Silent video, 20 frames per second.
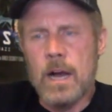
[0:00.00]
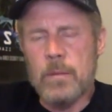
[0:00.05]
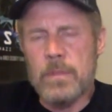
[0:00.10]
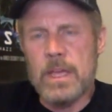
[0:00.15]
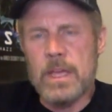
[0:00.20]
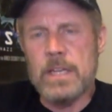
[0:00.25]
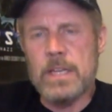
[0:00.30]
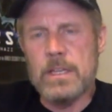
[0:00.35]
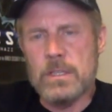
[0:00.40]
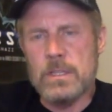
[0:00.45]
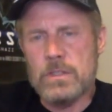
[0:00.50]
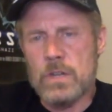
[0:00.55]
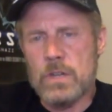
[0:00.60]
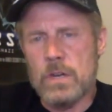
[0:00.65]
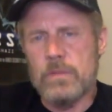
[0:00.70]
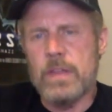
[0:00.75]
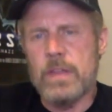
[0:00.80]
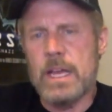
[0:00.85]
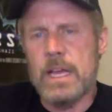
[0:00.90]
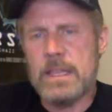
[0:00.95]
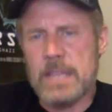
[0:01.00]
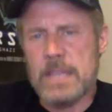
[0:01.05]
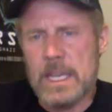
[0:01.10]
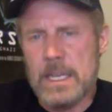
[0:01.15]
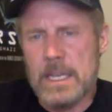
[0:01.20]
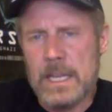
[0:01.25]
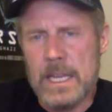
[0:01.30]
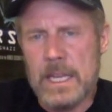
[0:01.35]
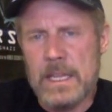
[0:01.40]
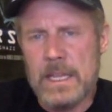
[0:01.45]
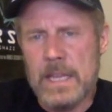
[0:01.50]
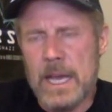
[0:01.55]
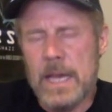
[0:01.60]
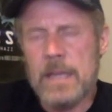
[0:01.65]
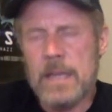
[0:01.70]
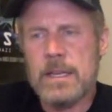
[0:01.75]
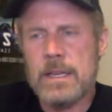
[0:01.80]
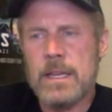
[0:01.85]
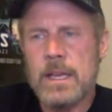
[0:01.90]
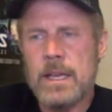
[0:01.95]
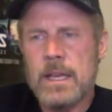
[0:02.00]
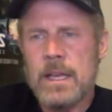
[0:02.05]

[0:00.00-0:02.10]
They deserve that. They need that,